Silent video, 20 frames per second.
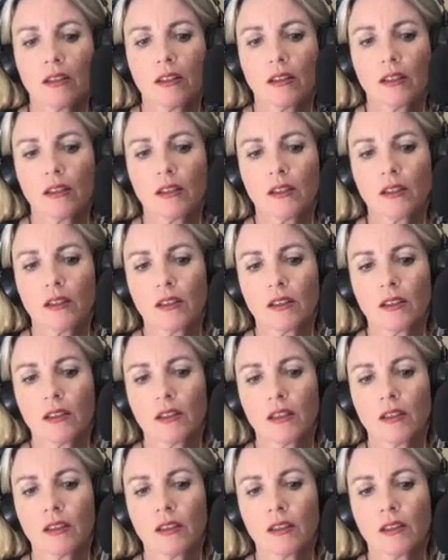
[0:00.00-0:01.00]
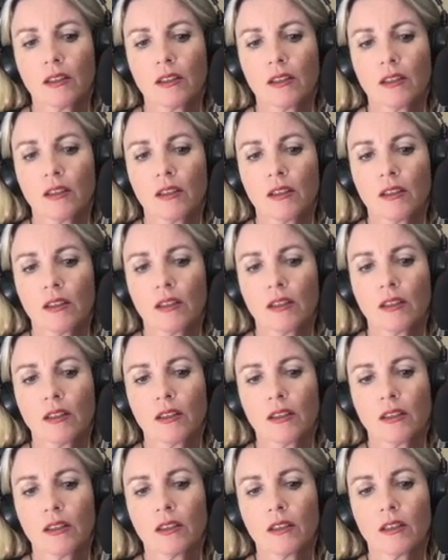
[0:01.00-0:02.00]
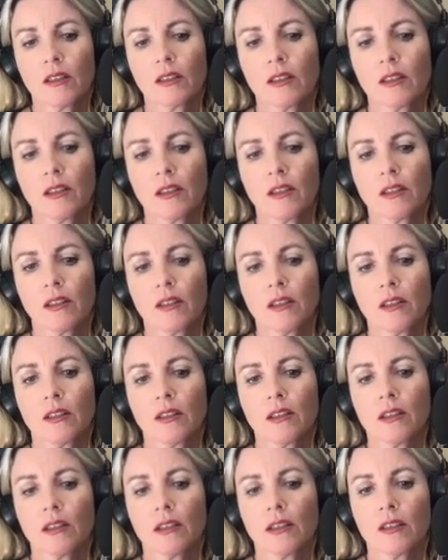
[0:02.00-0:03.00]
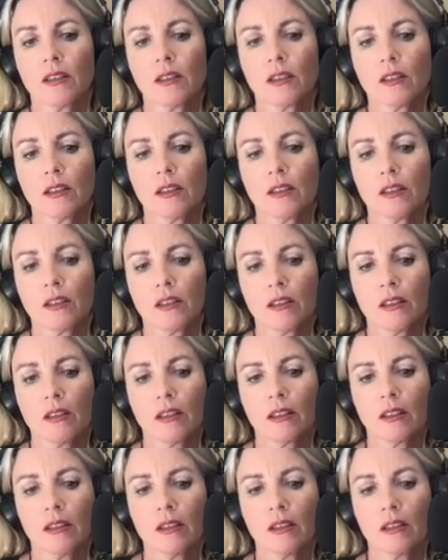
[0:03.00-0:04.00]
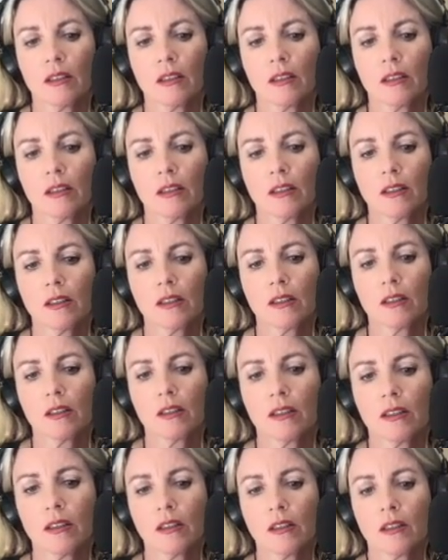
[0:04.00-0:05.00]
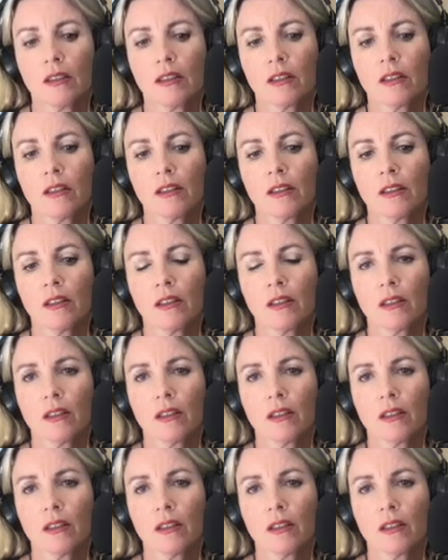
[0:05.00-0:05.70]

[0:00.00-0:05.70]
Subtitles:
[no speech]